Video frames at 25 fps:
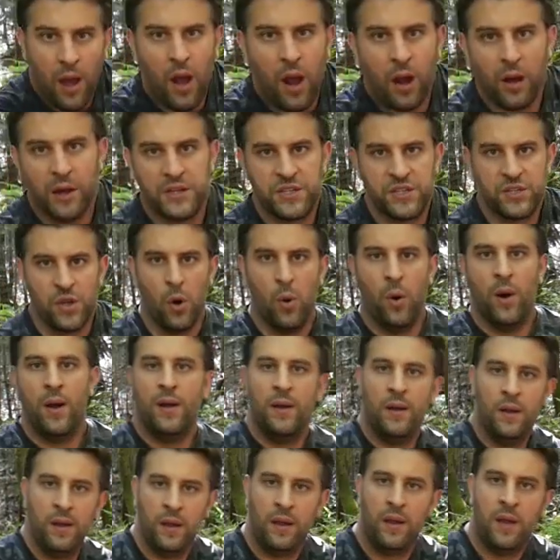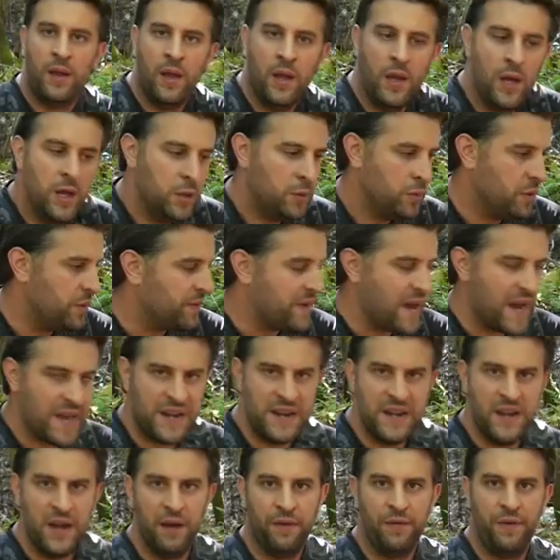All right, so we've got
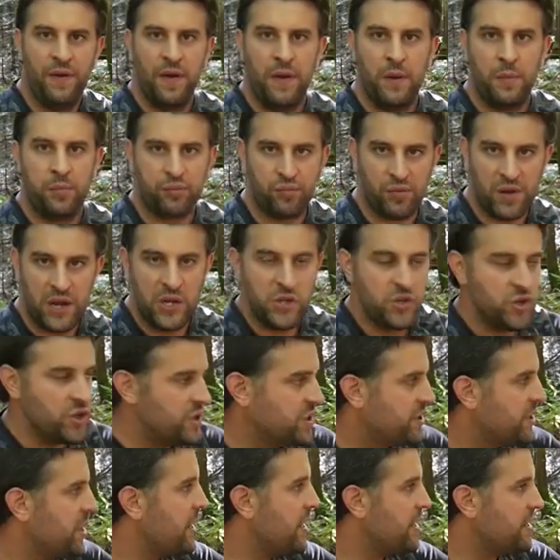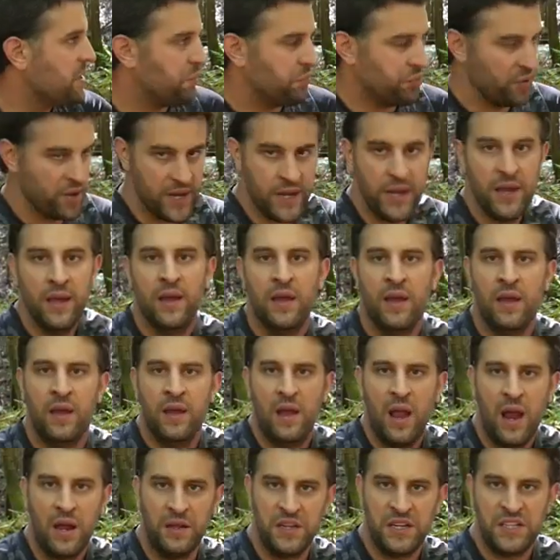enough branches and debris,
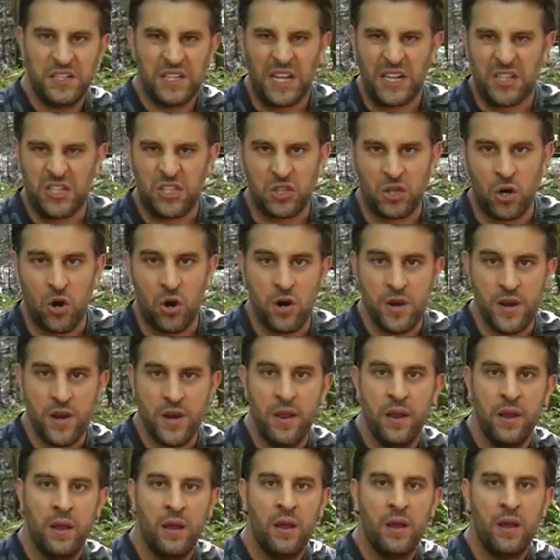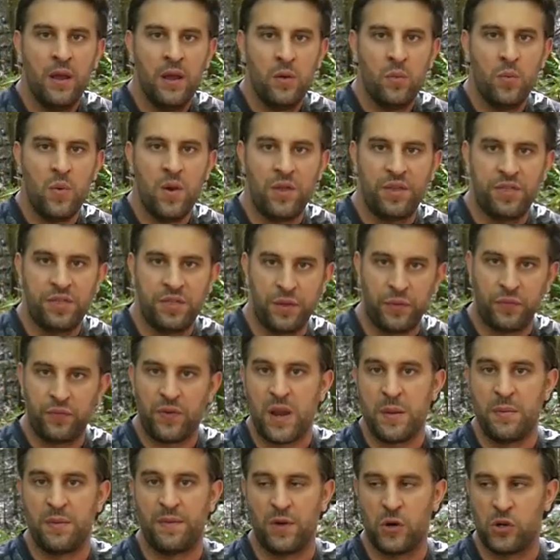at least to get started with the
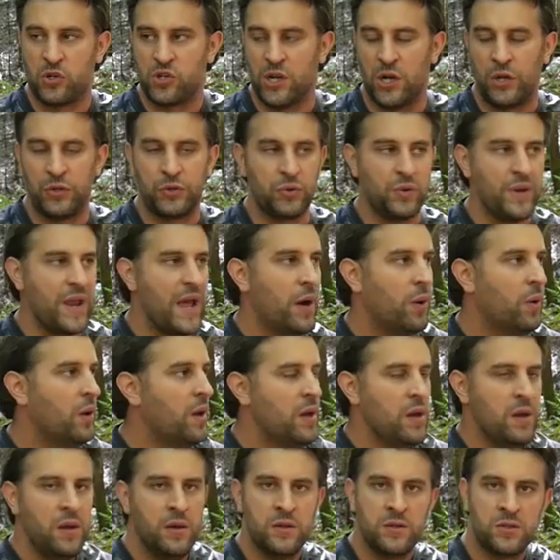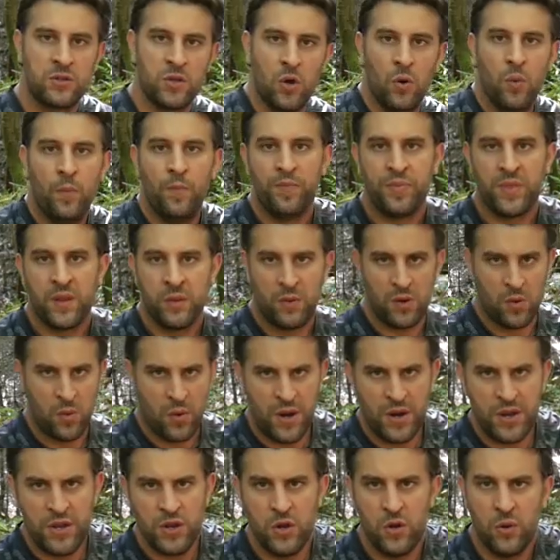frame of our shelter now. So what I want
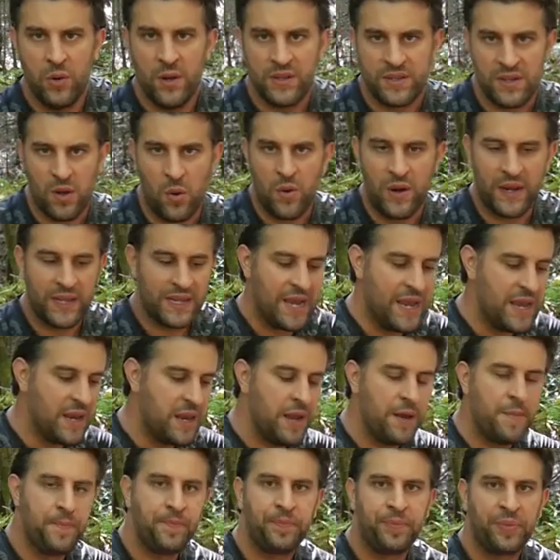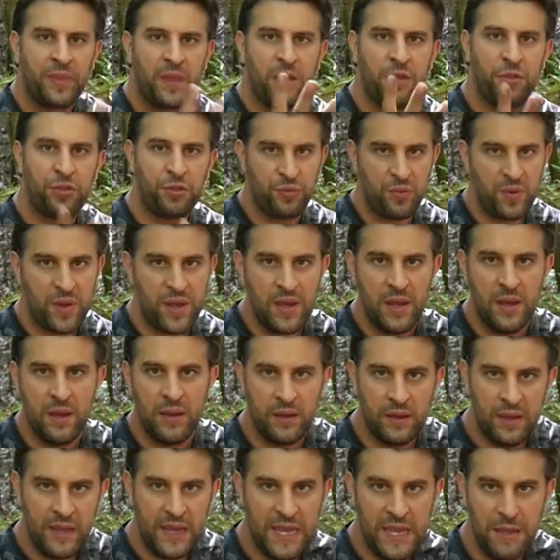to do is I want to get three
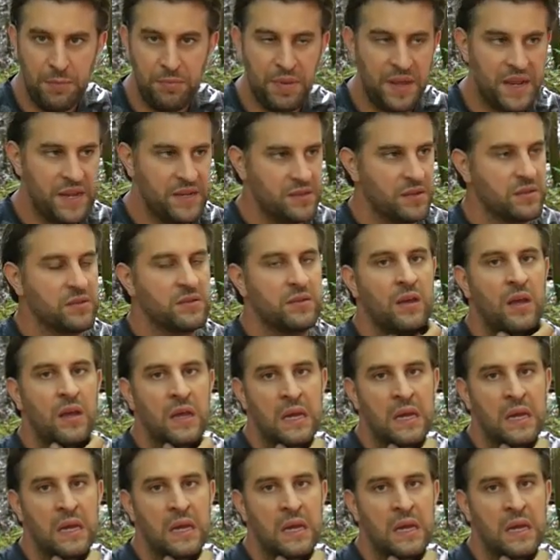key pieces.